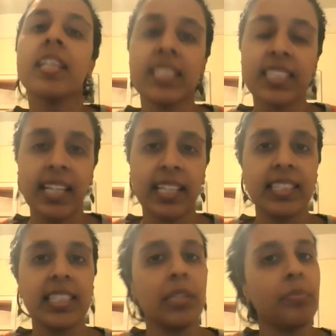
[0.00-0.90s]
this
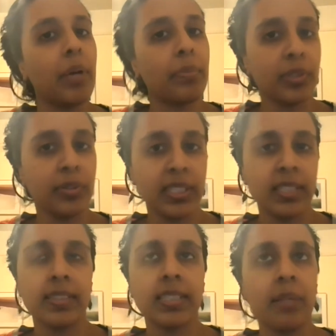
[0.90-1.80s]
legacy by
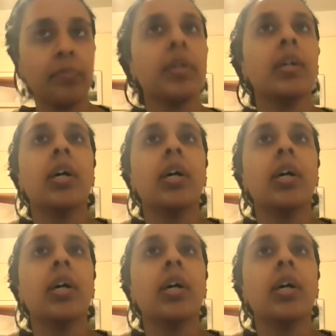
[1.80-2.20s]
producing some